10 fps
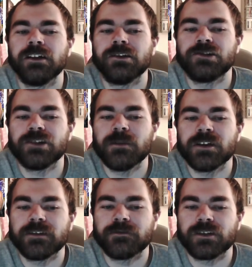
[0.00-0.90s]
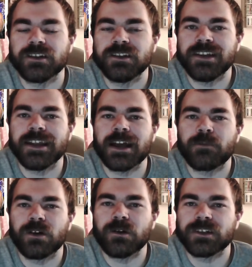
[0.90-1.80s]
and Sheamus versus Dean
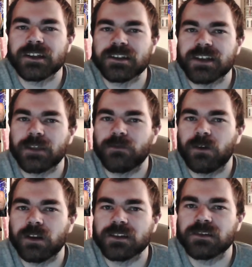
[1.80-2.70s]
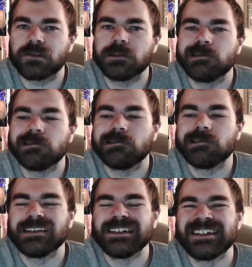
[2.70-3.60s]
Ambrose and Seth Rollins.
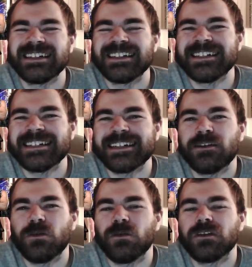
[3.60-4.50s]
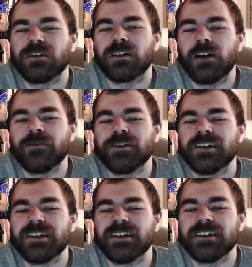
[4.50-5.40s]
Now,
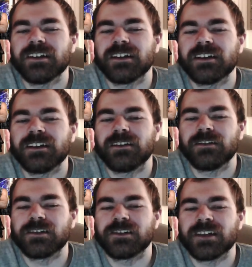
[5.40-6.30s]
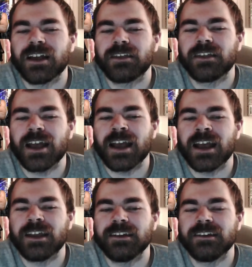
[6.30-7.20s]
obviously, Seth
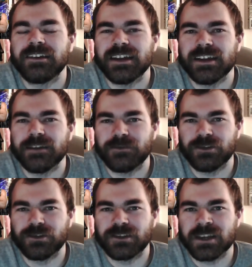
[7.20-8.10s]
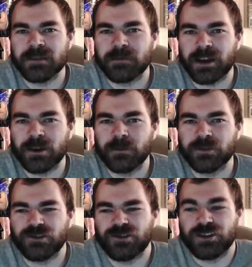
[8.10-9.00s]
and Dean have just teamed back up.
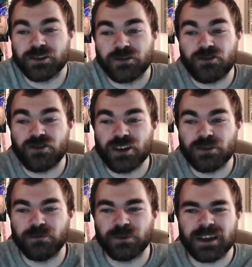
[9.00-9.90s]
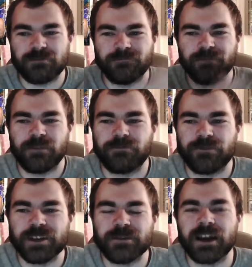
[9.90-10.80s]
The Shield have
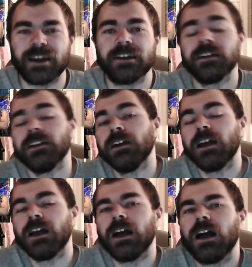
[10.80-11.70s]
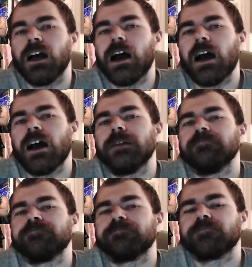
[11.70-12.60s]
reunited.
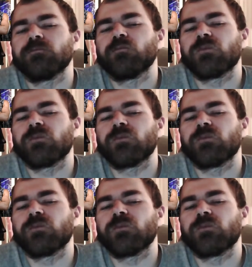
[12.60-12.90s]
And